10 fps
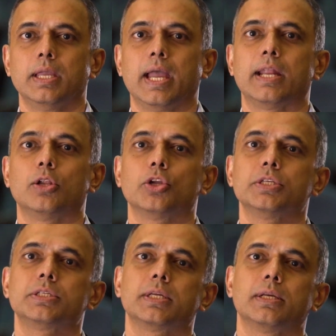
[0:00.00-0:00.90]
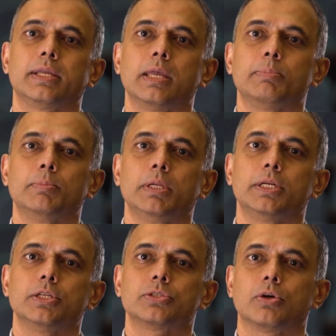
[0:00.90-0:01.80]
and logistical
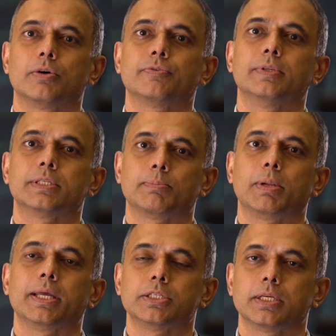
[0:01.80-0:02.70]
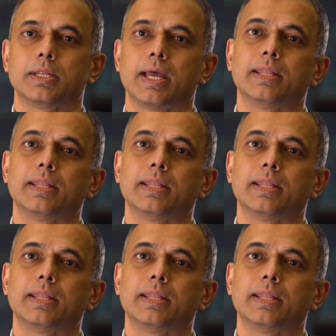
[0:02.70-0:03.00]
capabilities of the supply chain